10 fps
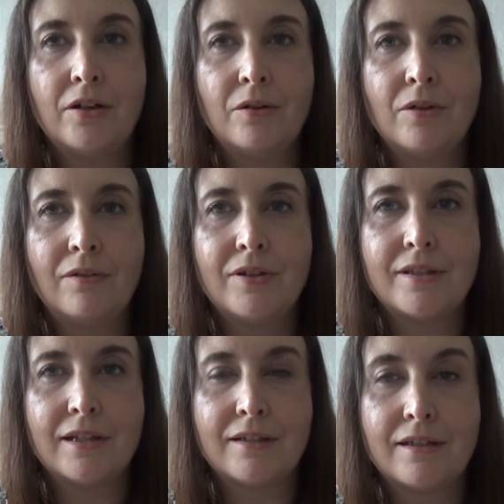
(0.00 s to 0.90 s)
don't know if
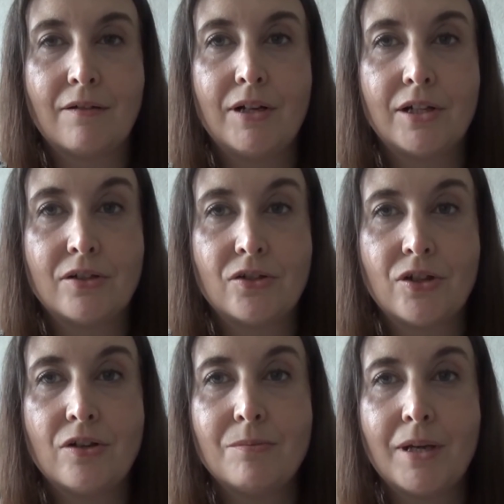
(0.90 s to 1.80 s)
it's necessarily going to
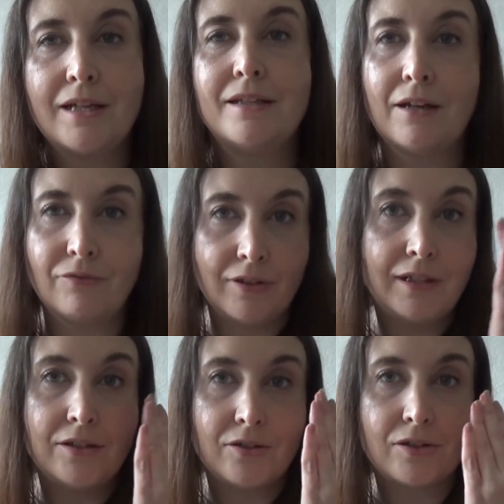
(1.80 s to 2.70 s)
suit me. It
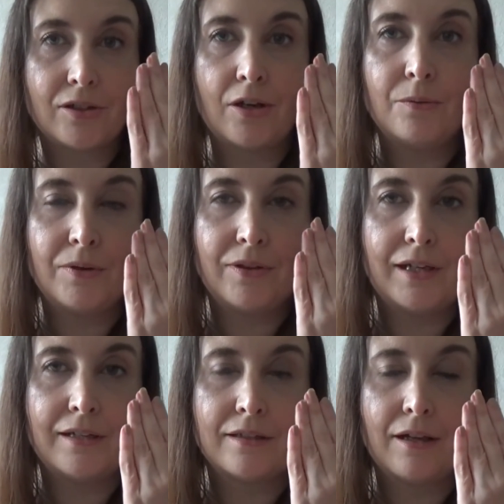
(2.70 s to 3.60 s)
definitely doesn't go with
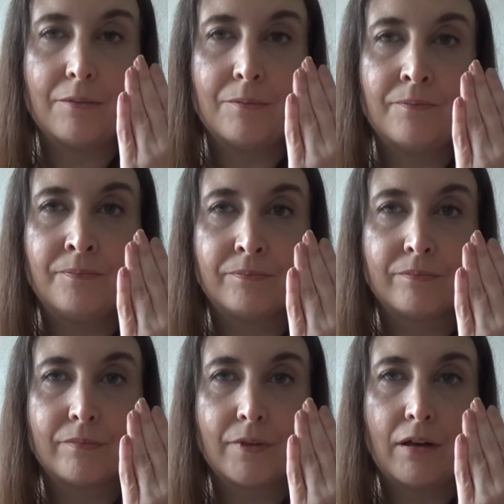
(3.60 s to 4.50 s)
these
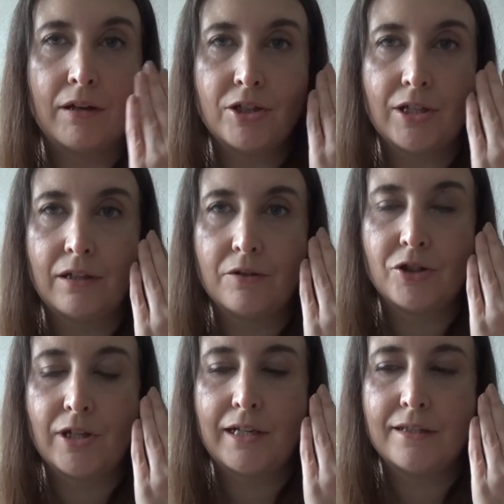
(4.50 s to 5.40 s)
eyeshadow
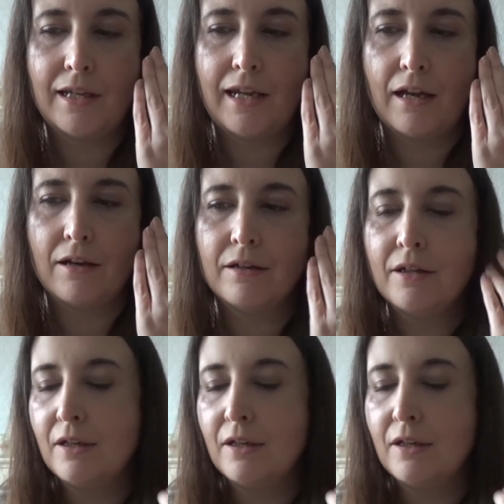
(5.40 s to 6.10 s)
shades here.